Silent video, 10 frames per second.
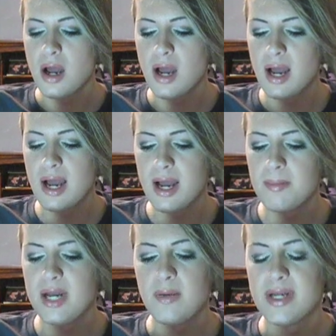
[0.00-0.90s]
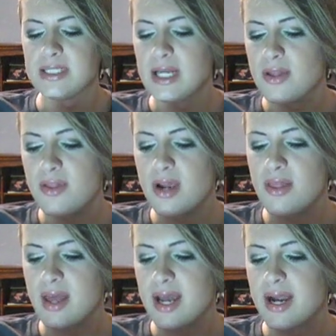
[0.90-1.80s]
Um, but anyways, they're, they're
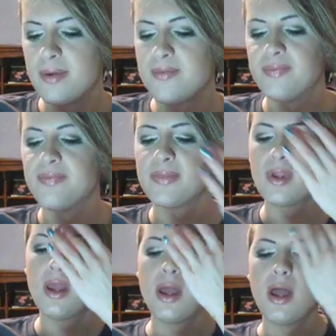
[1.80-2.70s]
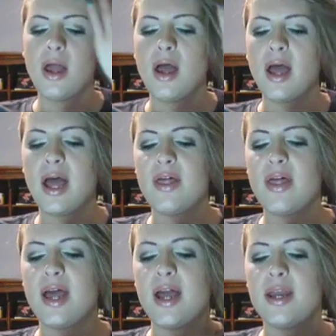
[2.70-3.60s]
there. And
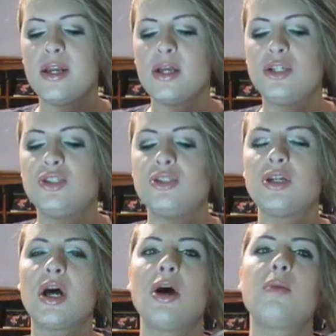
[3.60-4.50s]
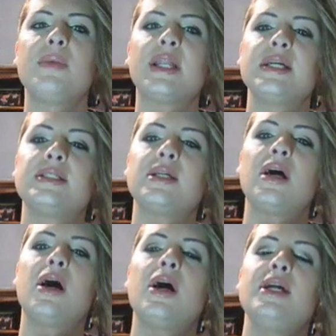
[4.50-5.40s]
then Joe, Melissa,
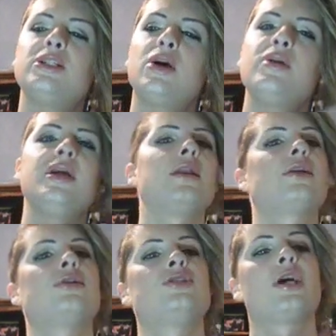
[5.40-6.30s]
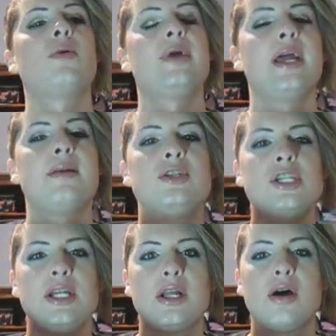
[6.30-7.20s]
Antonia, Little Joey, and
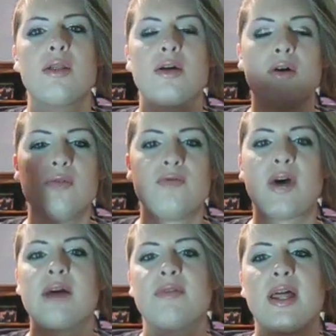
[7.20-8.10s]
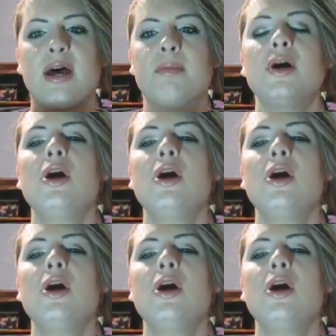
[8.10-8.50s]
Gino, the whole five of them,